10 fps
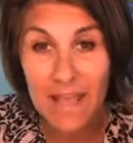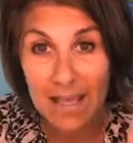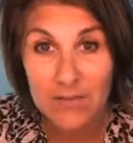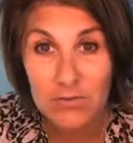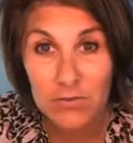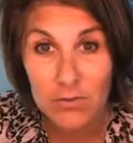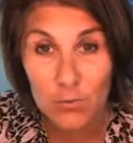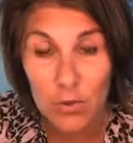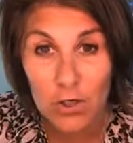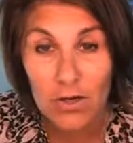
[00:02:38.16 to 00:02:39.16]
handle your
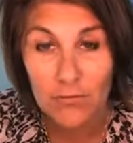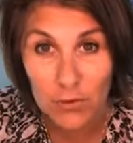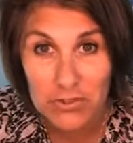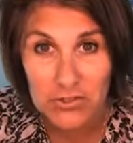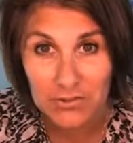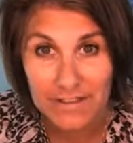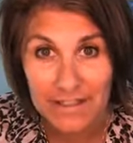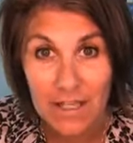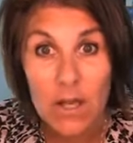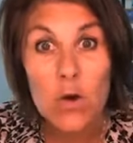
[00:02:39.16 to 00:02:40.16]
work
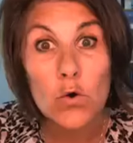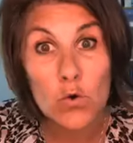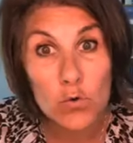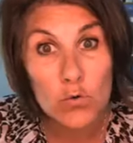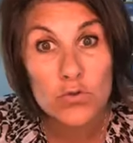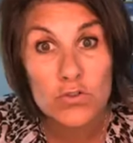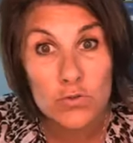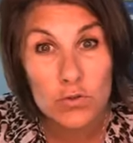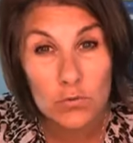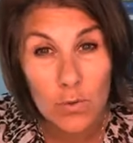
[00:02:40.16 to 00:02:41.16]
virtually? Who do
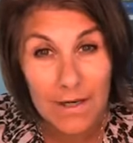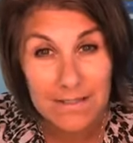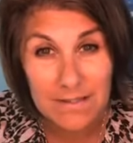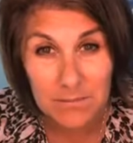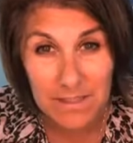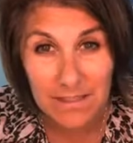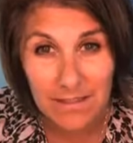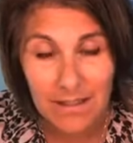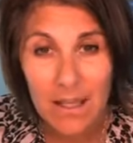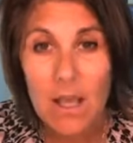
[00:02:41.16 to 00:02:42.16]
you want to
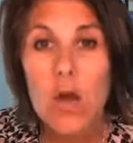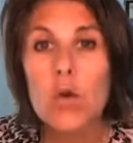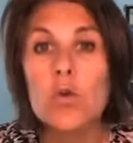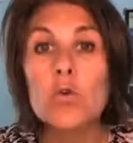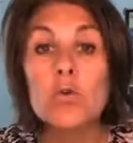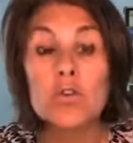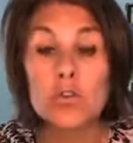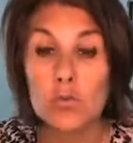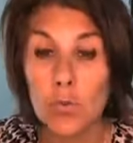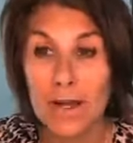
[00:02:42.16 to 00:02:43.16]
be? Who do
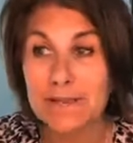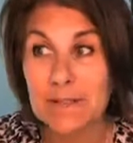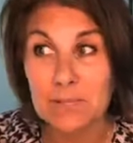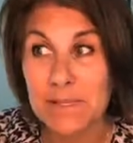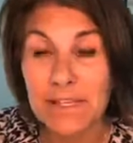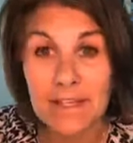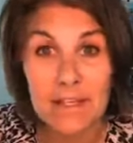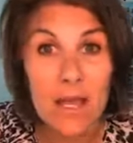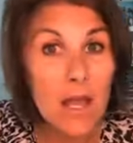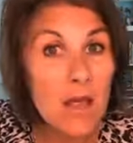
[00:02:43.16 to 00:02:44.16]
you want to
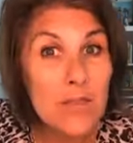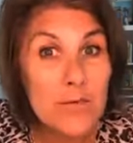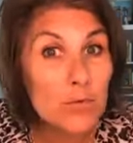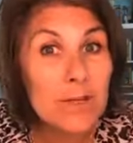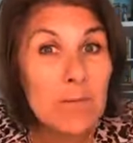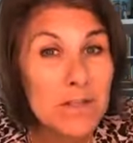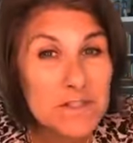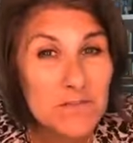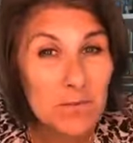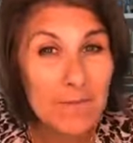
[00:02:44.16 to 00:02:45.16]
be 3
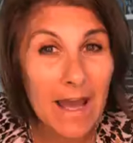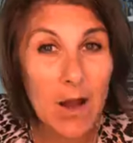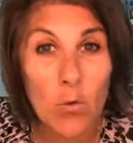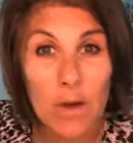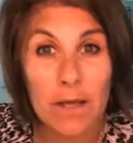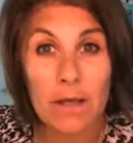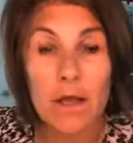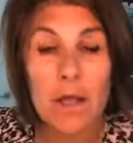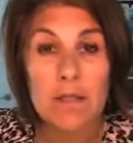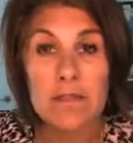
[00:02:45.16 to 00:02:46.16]
months from now
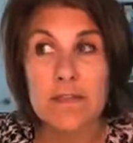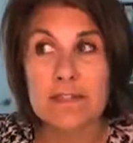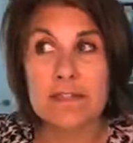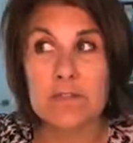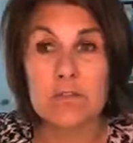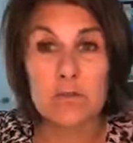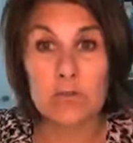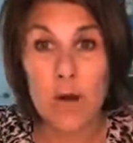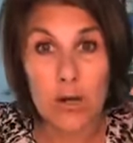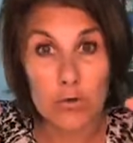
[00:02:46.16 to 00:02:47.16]
when
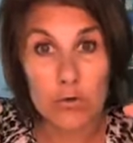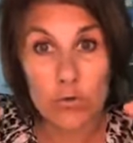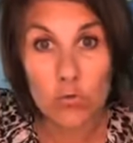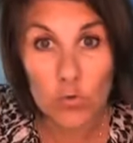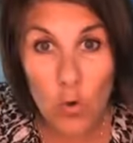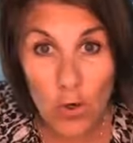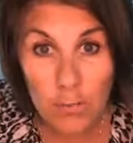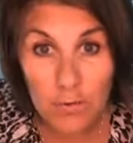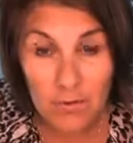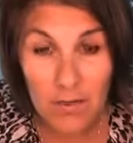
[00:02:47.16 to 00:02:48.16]
our new
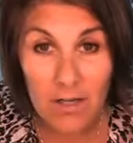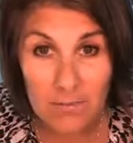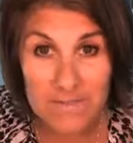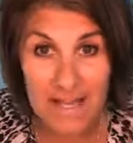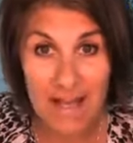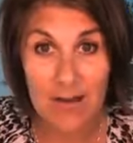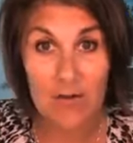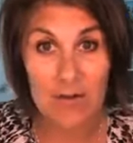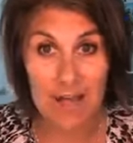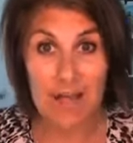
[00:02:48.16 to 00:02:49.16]
normal comes
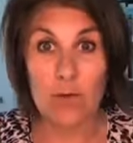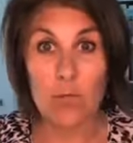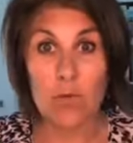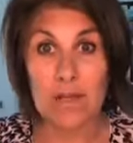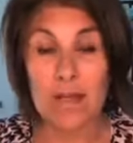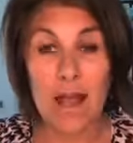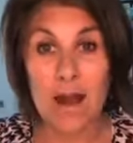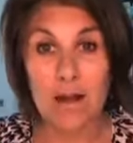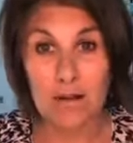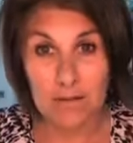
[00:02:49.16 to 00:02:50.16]
out and we
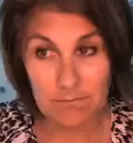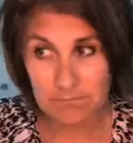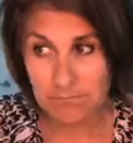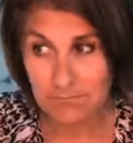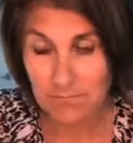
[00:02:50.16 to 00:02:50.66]
are